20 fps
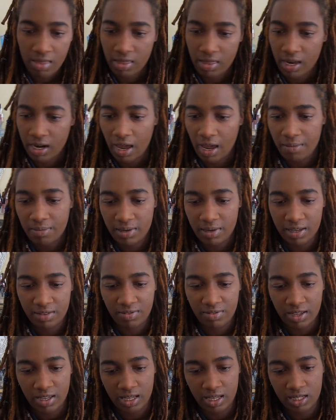Then I
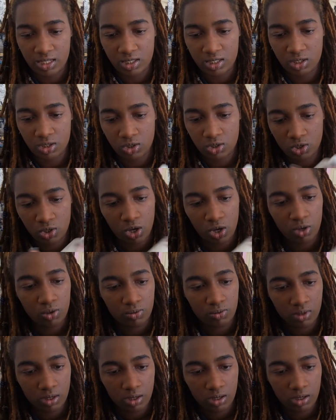believe it is
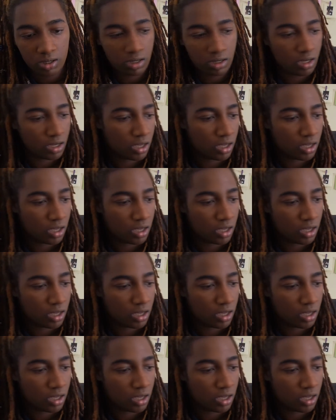toner.